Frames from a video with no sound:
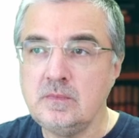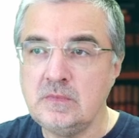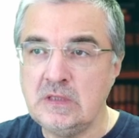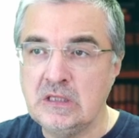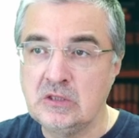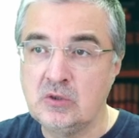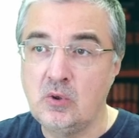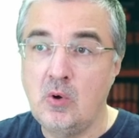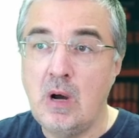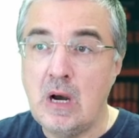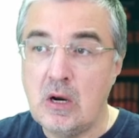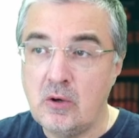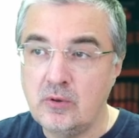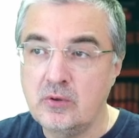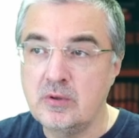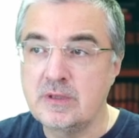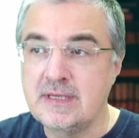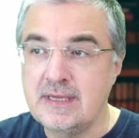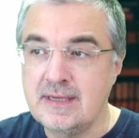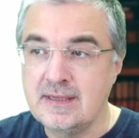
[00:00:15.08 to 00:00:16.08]
so how
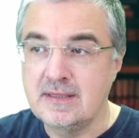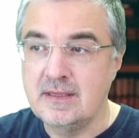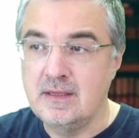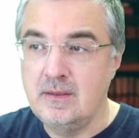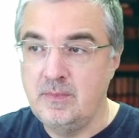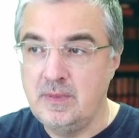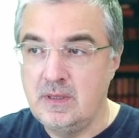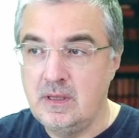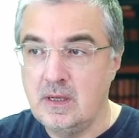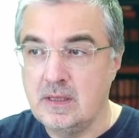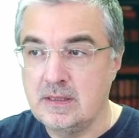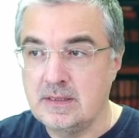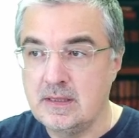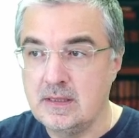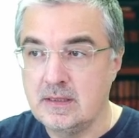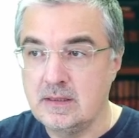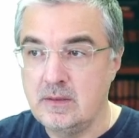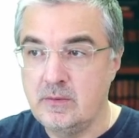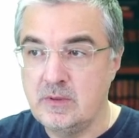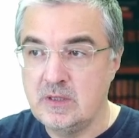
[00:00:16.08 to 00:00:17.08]
to sense
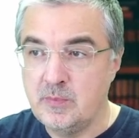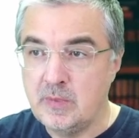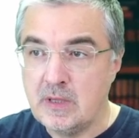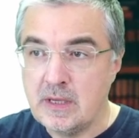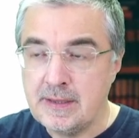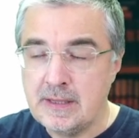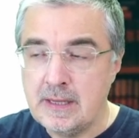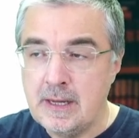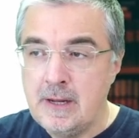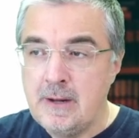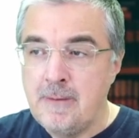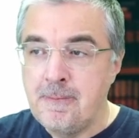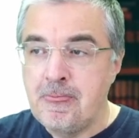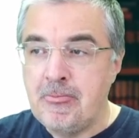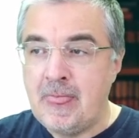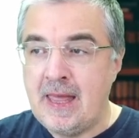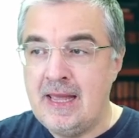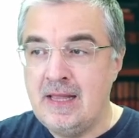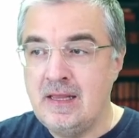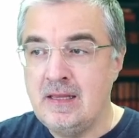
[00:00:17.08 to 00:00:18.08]
impedances with plant.
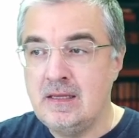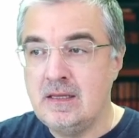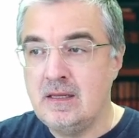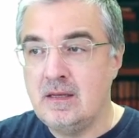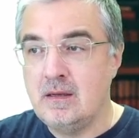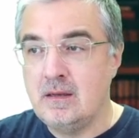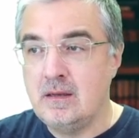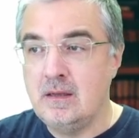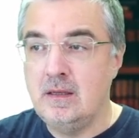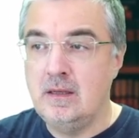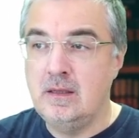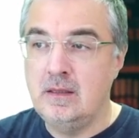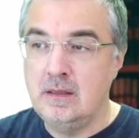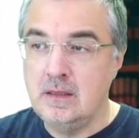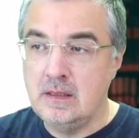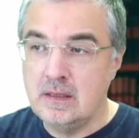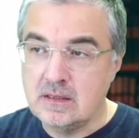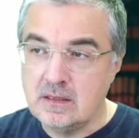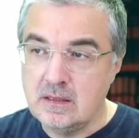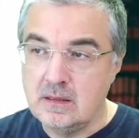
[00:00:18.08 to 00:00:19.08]
And
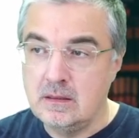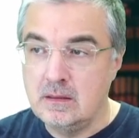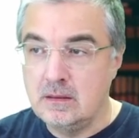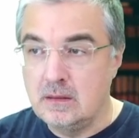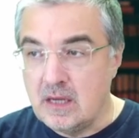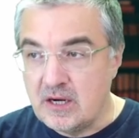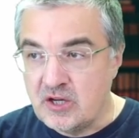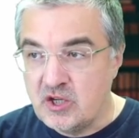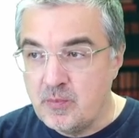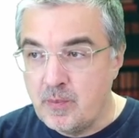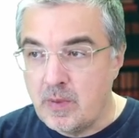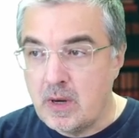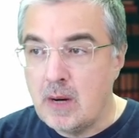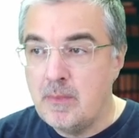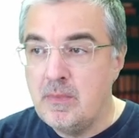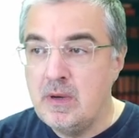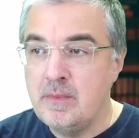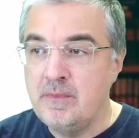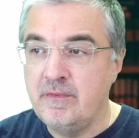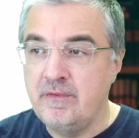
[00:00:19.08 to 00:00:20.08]
in this large
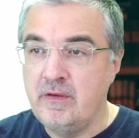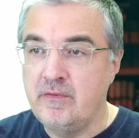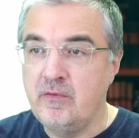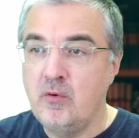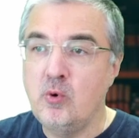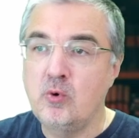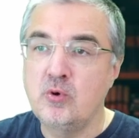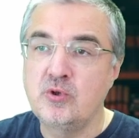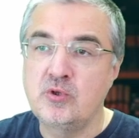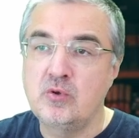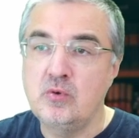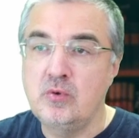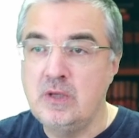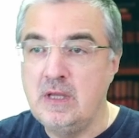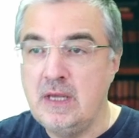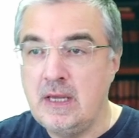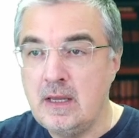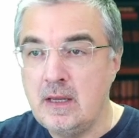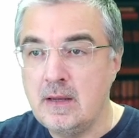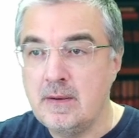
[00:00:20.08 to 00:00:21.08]
problem, we focus
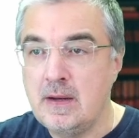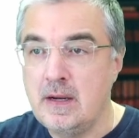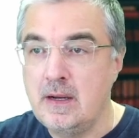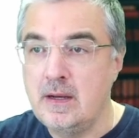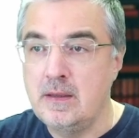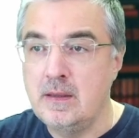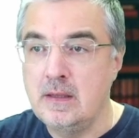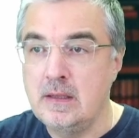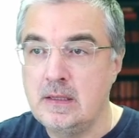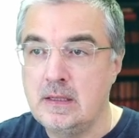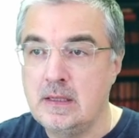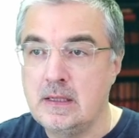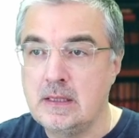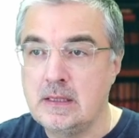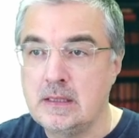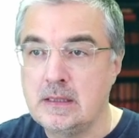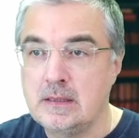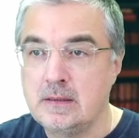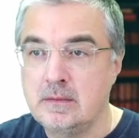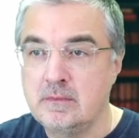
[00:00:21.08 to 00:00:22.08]
today
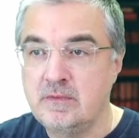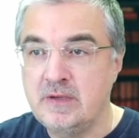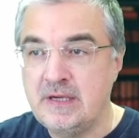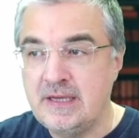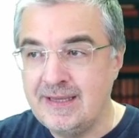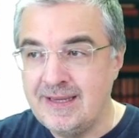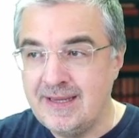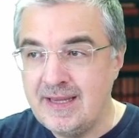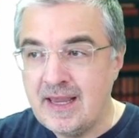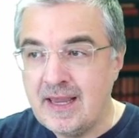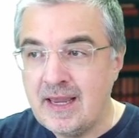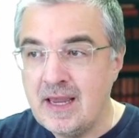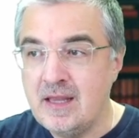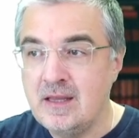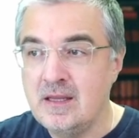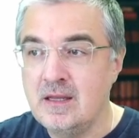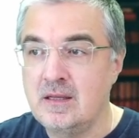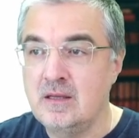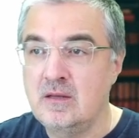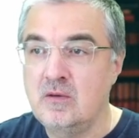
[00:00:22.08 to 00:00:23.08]
on very
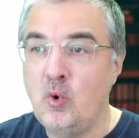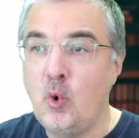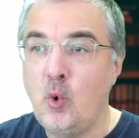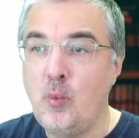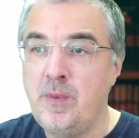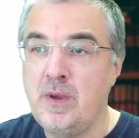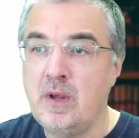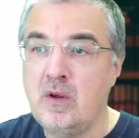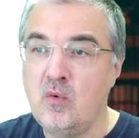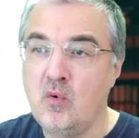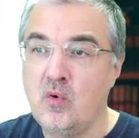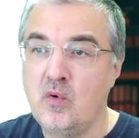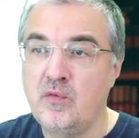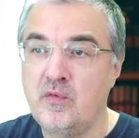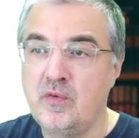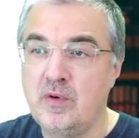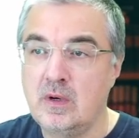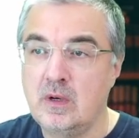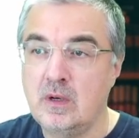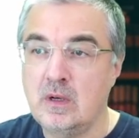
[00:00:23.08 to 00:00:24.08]
dedicated topic
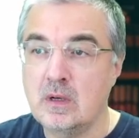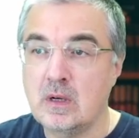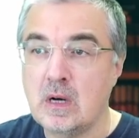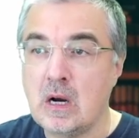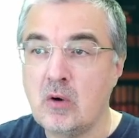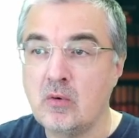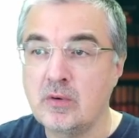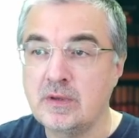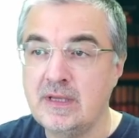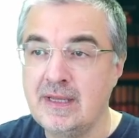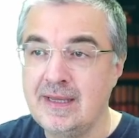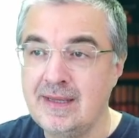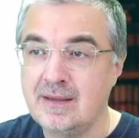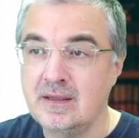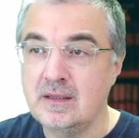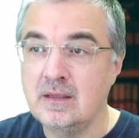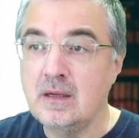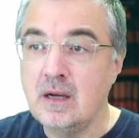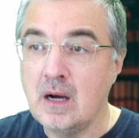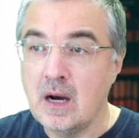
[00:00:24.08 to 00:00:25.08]
of ground
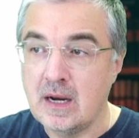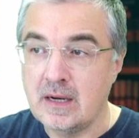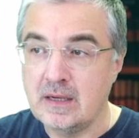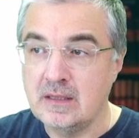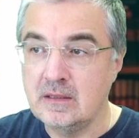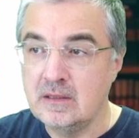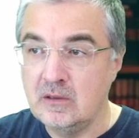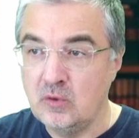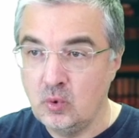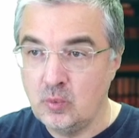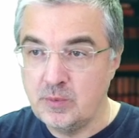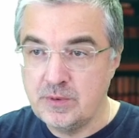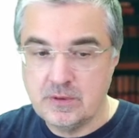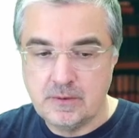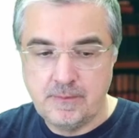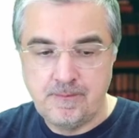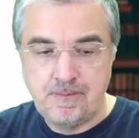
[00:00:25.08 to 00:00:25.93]
and current loops.